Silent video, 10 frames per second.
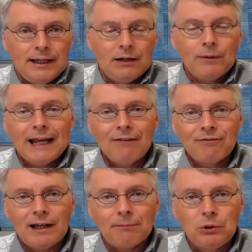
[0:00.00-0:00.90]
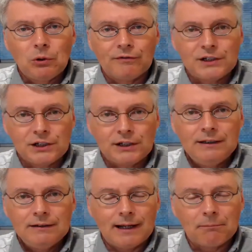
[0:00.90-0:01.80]
And we have that pure
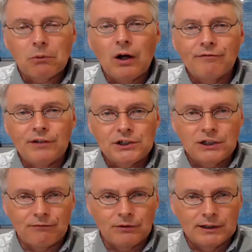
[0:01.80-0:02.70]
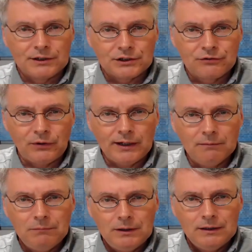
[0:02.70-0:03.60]
vision, that broad vision of religious
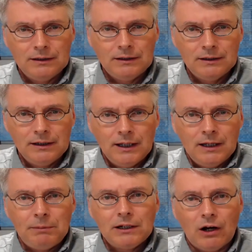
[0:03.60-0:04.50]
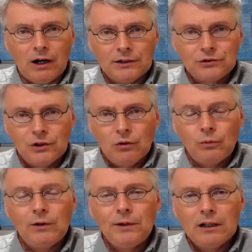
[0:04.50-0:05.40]
freedom, because
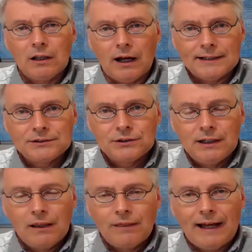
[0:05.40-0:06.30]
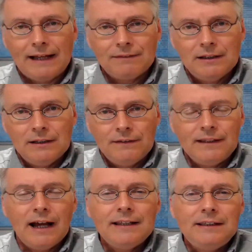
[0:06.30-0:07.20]
we realized that
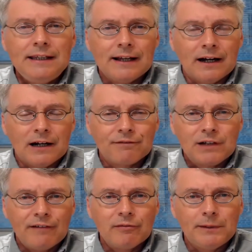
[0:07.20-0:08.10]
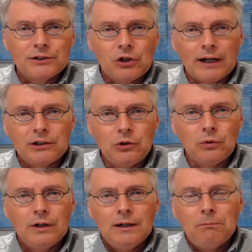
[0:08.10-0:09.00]
the idea of government trying
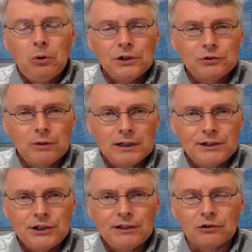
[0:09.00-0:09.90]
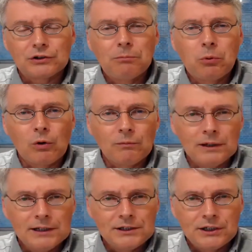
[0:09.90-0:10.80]
to push religion or support
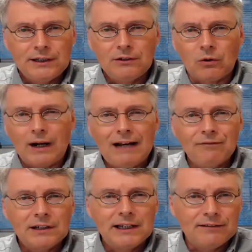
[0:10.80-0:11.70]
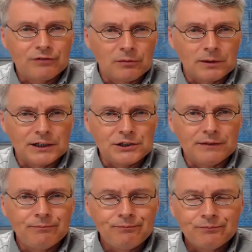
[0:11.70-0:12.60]
religion or advocate for
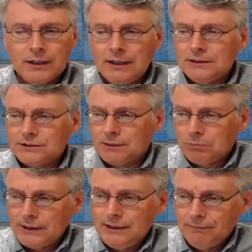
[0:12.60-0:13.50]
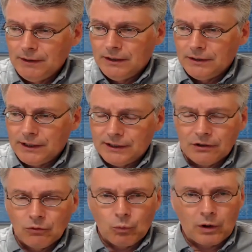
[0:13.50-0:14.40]
religion simply
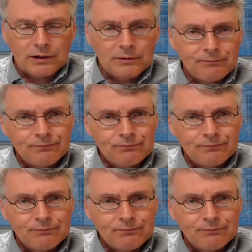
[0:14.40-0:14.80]
didn't work.